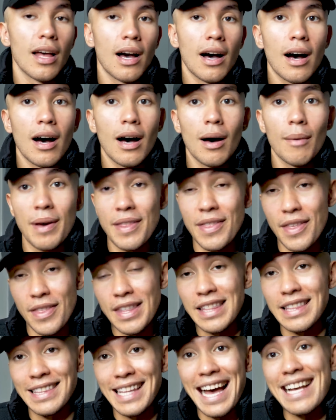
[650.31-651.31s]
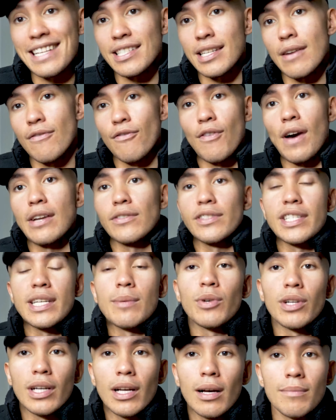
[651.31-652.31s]
And then the last and final
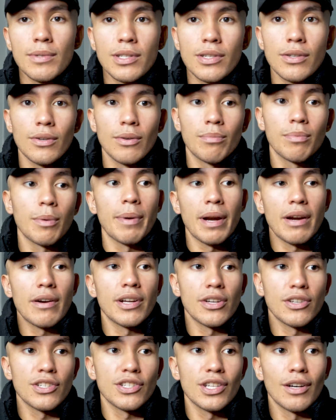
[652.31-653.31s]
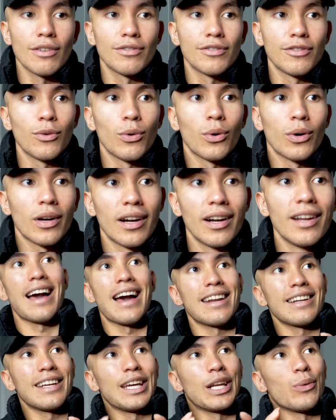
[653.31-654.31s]
tip when it comes to preparing yourself for
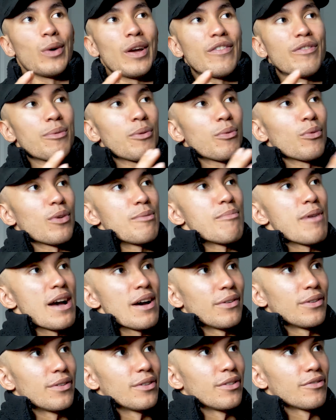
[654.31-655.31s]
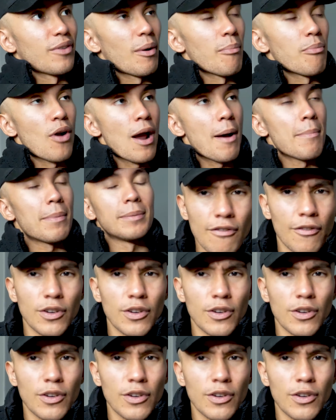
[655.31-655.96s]
how to get away from the rebound from prep.